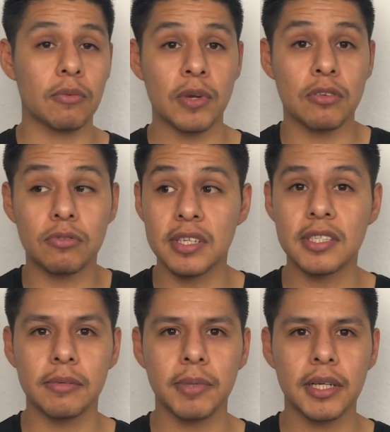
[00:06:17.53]
When you see
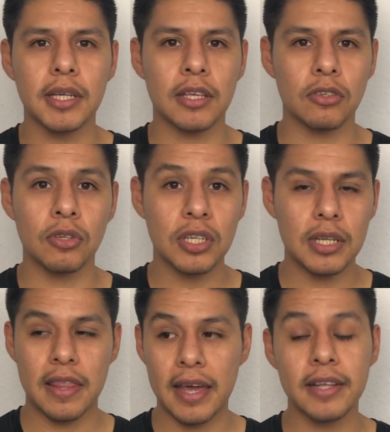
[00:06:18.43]
somebody and
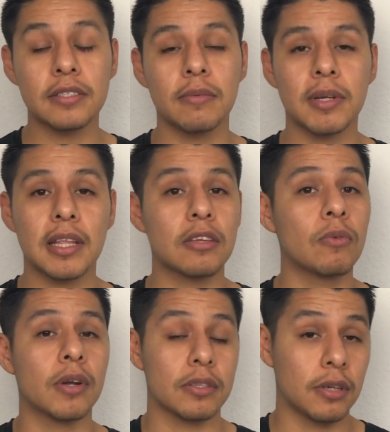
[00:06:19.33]
that is somebody that you
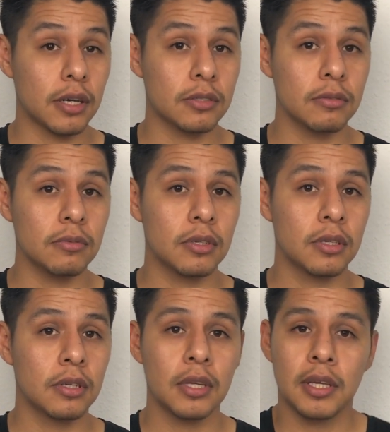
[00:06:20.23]
want to talk to,
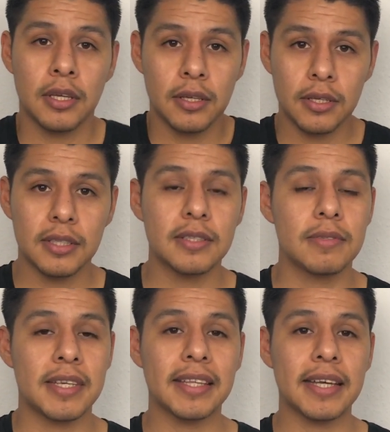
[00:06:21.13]

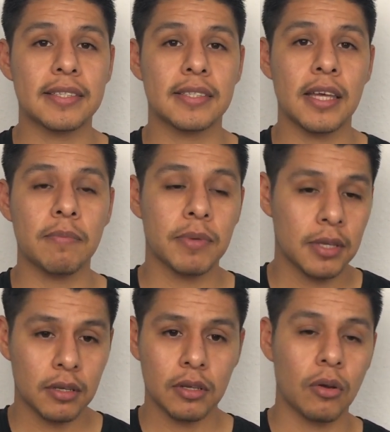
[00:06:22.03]
take that step,
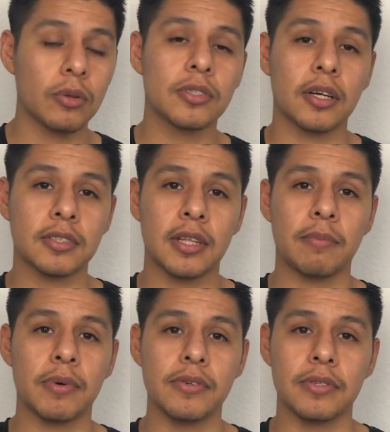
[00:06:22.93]
go talk to
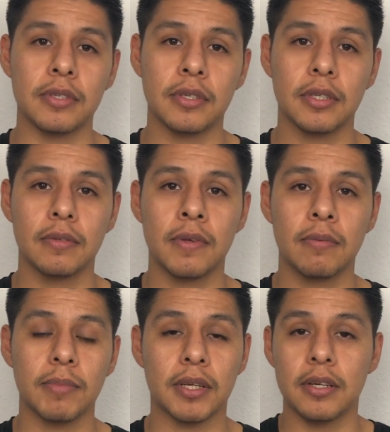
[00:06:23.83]
that person,
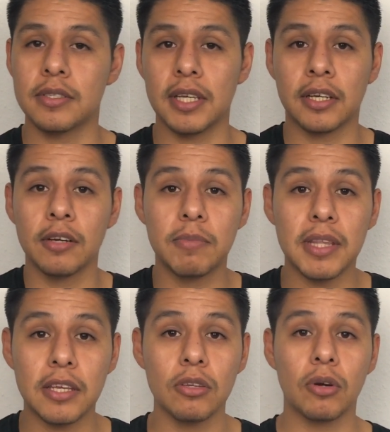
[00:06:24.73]
because it could be
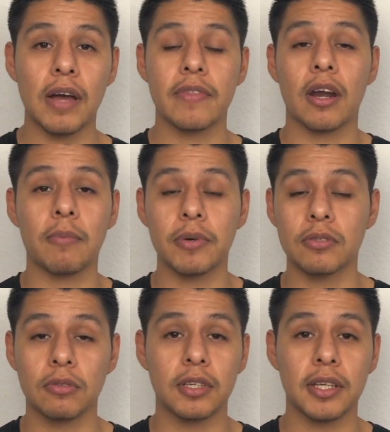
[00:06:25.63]
that you don't have that
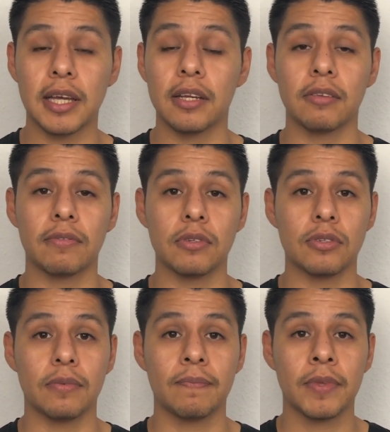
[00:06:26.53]
opportunity again in the
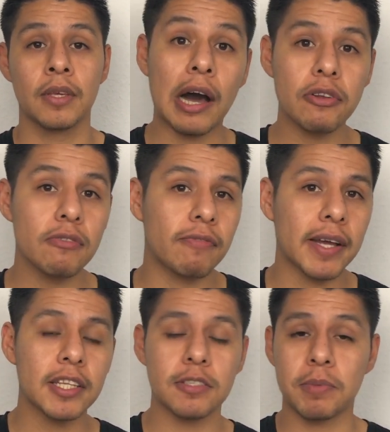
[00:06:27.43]
future. How do you
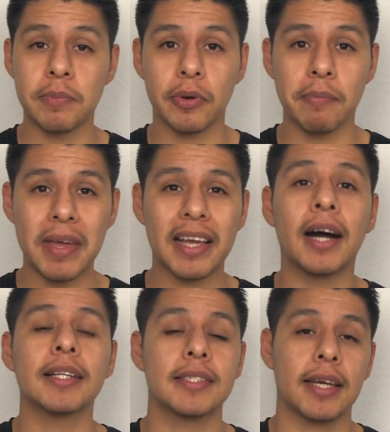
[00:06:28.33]
find these people to make
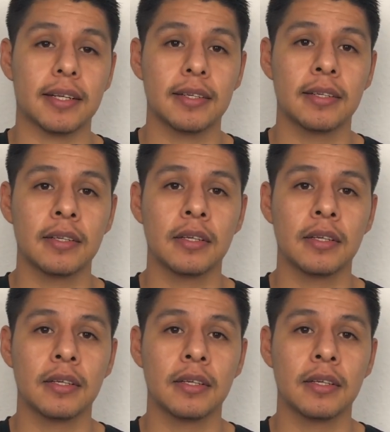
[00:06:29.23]
contact?